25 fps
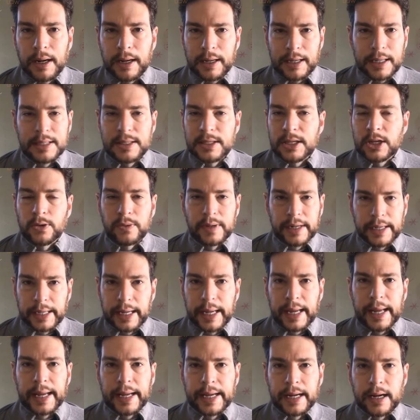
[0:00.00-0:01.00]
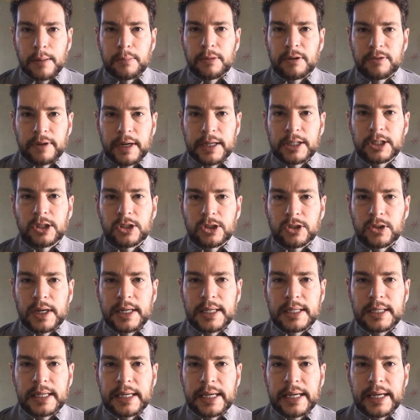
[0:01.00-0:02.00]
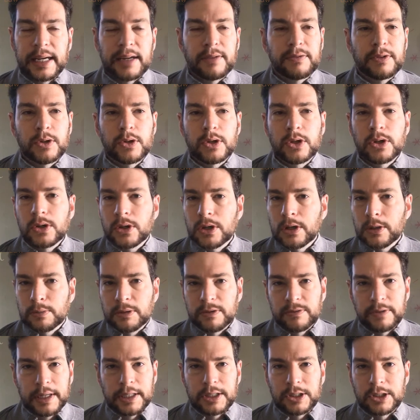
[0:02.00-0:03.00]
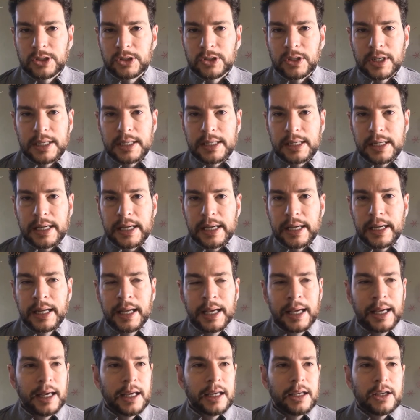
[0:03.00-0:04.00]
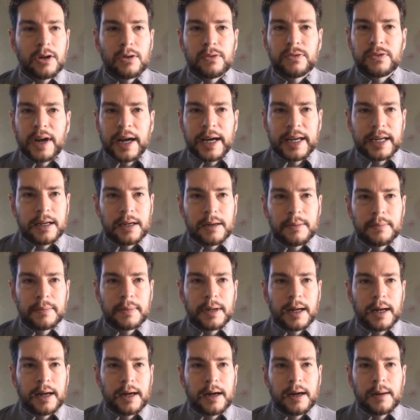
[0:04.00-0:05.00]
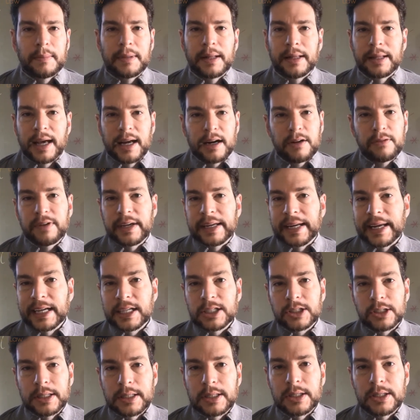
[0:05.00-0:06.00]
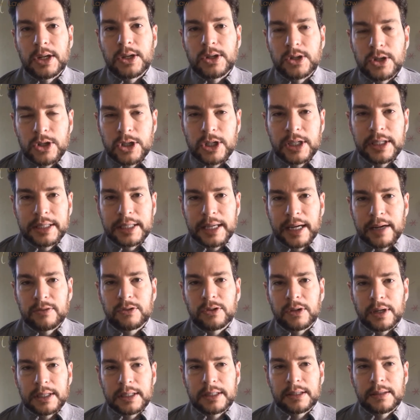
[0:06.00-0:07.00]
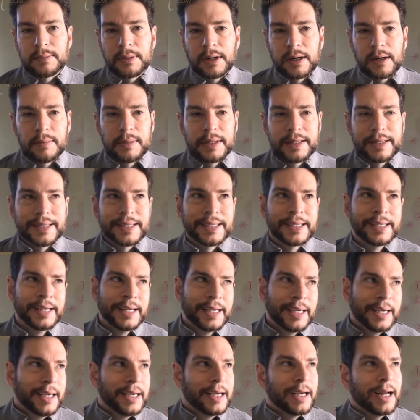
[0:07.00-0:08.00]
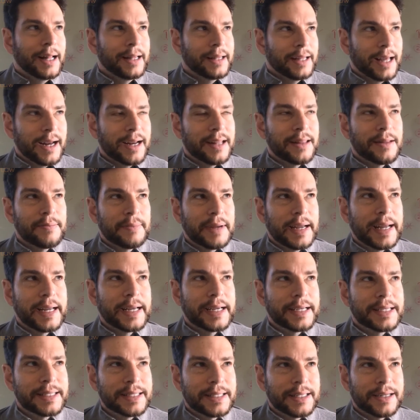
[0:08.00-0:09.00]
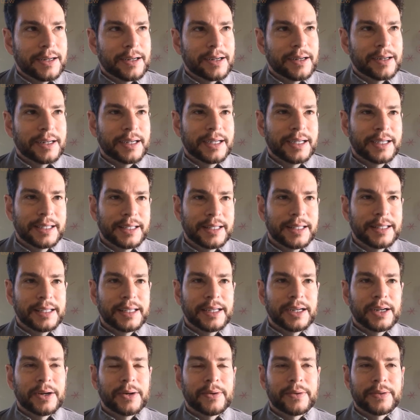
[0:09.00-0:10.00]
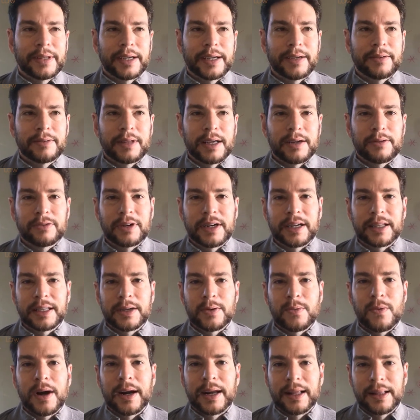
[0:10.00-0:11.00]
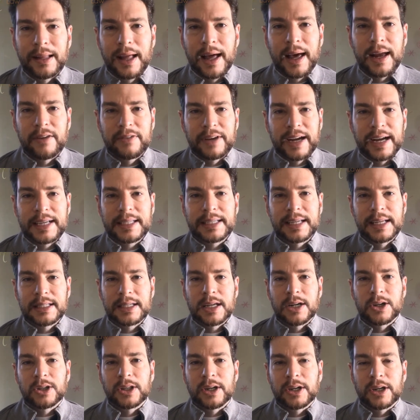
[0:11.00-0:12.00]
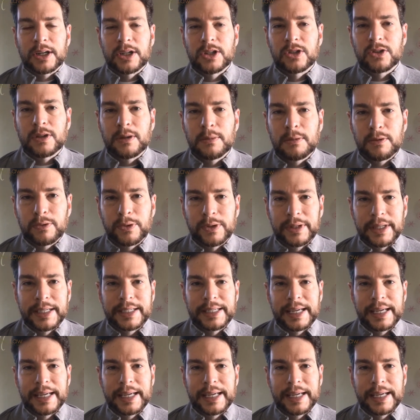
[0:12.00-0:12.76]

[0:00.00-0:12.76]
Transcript: considering a professional trustee. And if you Google professional trustee, you'll find them. A lot of financial institutions have trust departments. A lot of the banks, they frankly want a lot of assets under their control before they